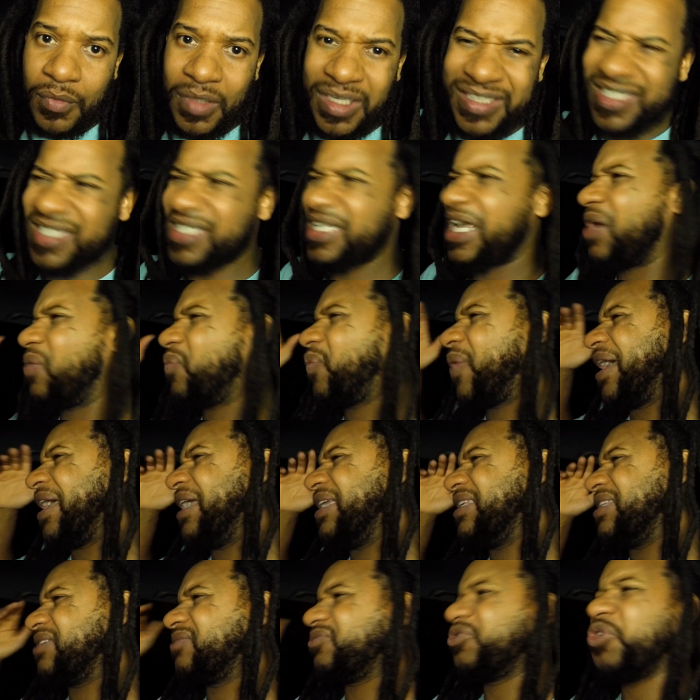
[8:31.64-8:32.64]

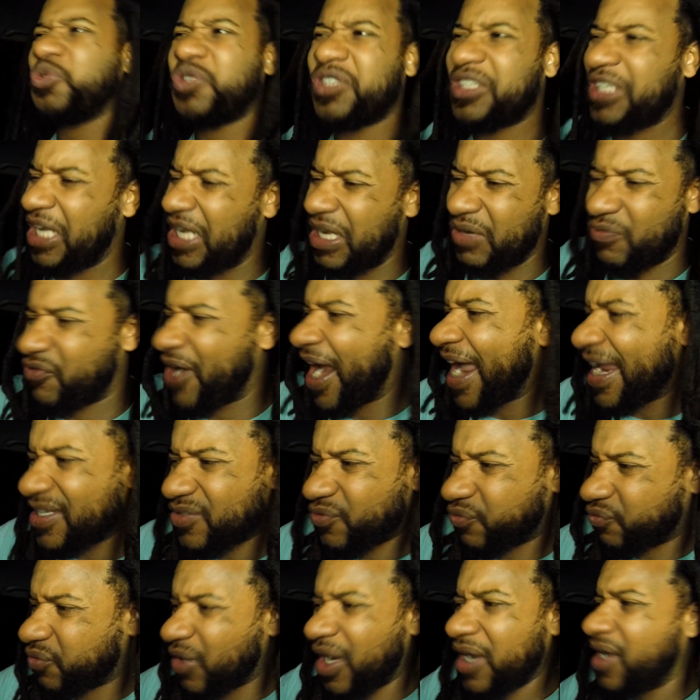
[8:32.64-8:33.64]
Subways, you seeing
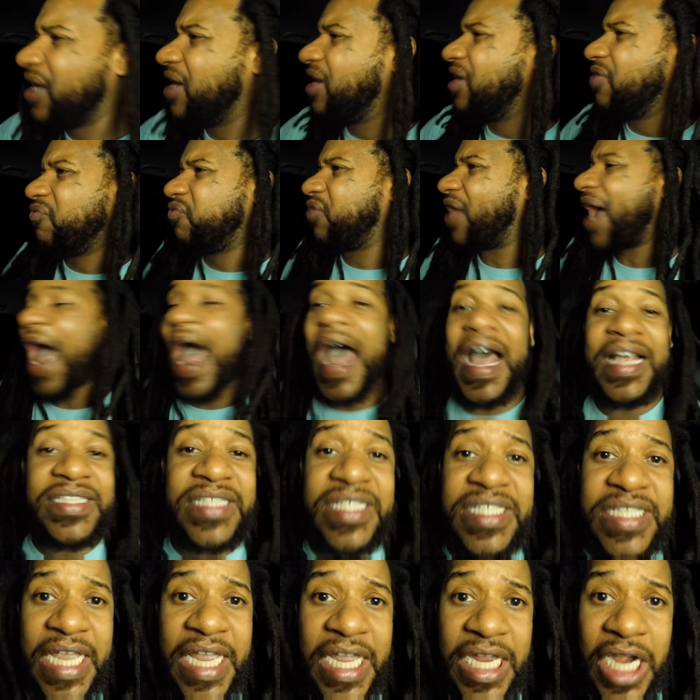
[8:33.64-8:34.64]
rats. When I
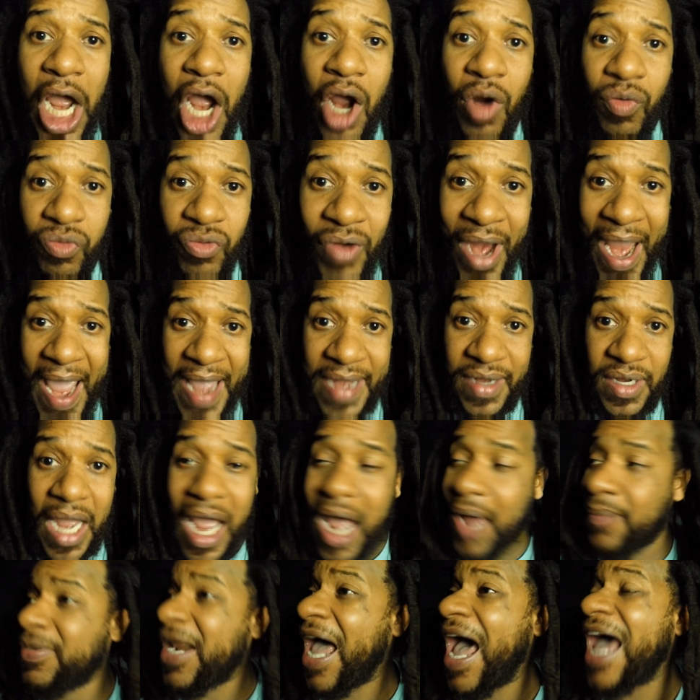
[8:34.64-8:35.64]
seen a rat,
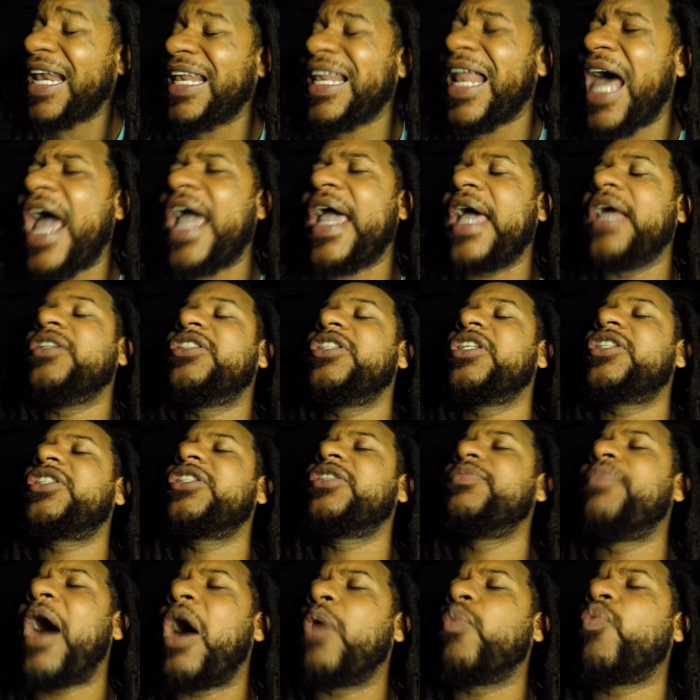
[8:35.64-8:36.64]
I'm not lying. This
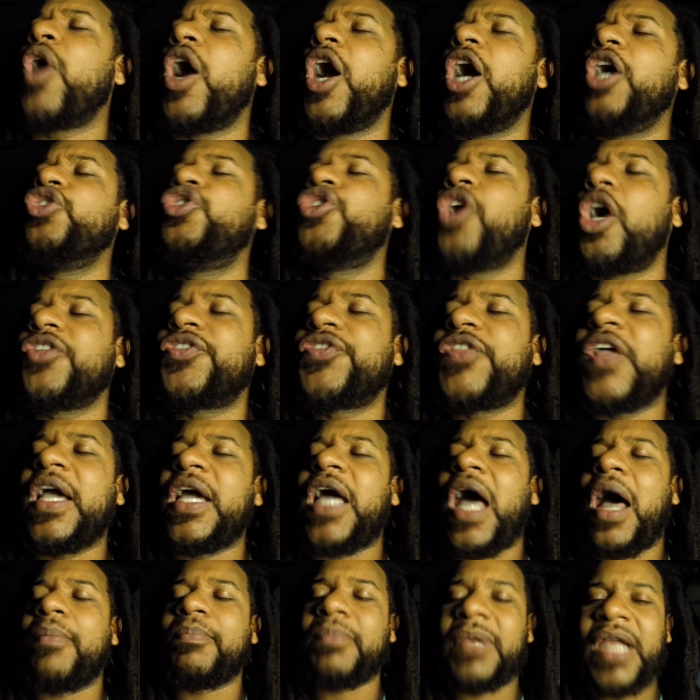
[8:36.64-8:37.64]
is my word. Y'all
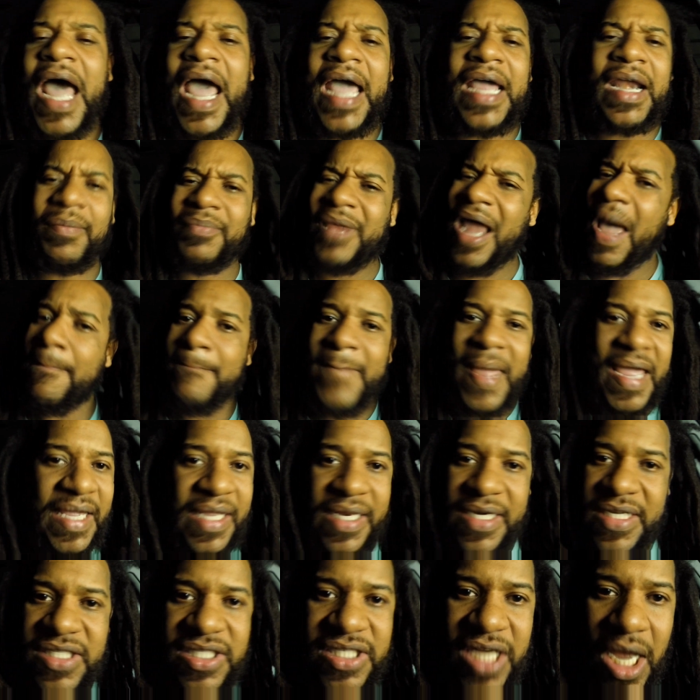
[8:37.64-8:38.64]
think I'm lying. I'm not
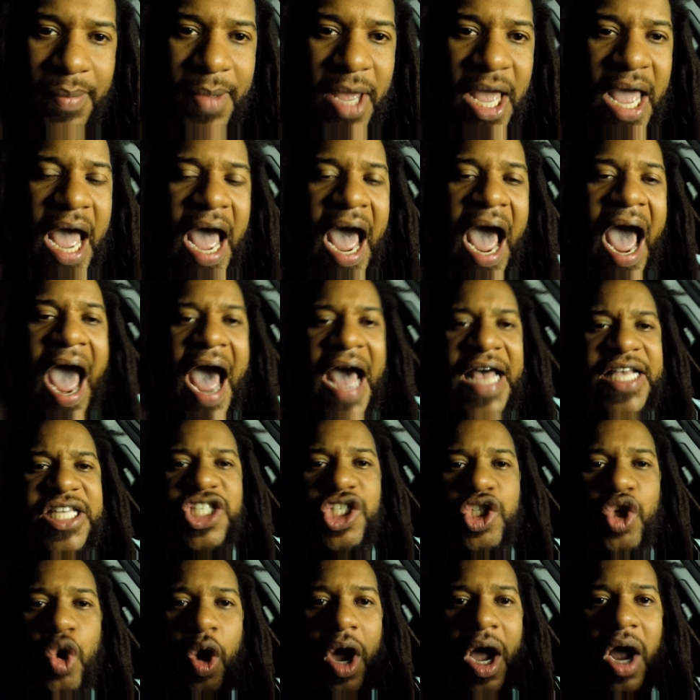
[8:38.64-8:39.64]
making this up. I
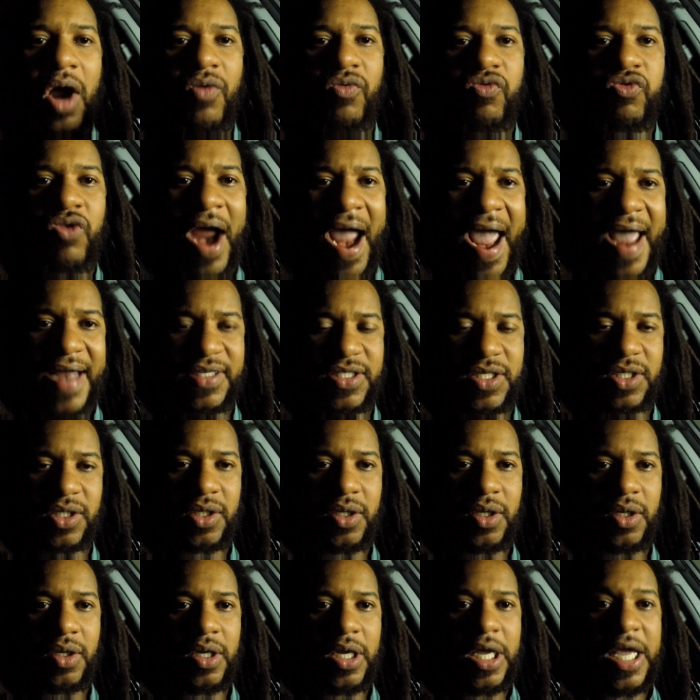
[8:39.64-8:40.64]
saw a rat
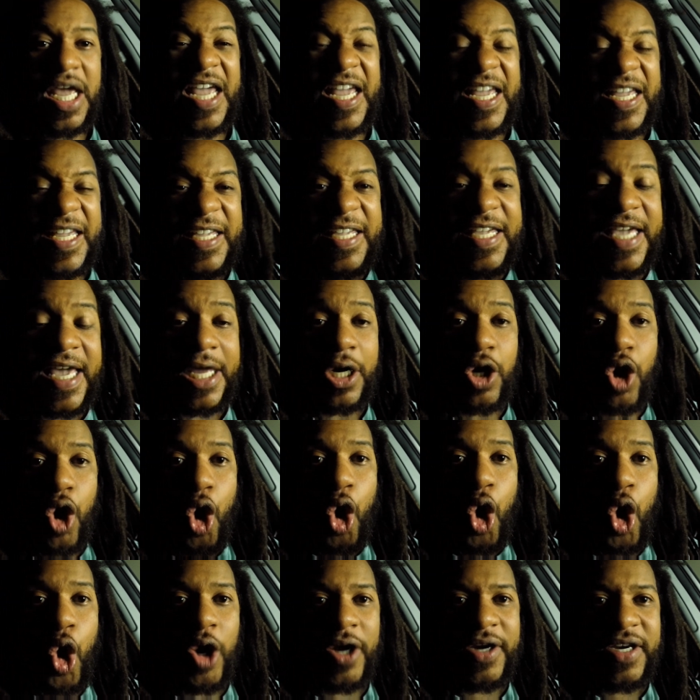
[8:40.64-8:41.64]
get
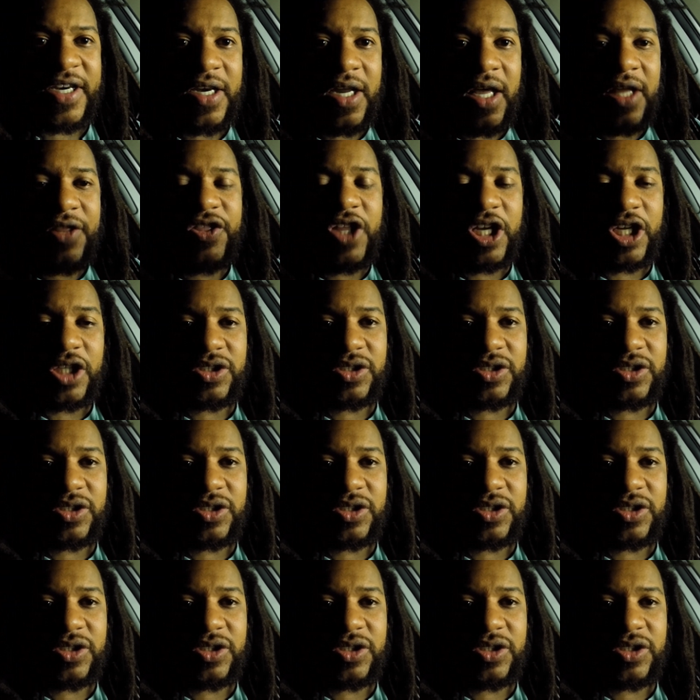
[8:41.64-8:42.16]
on the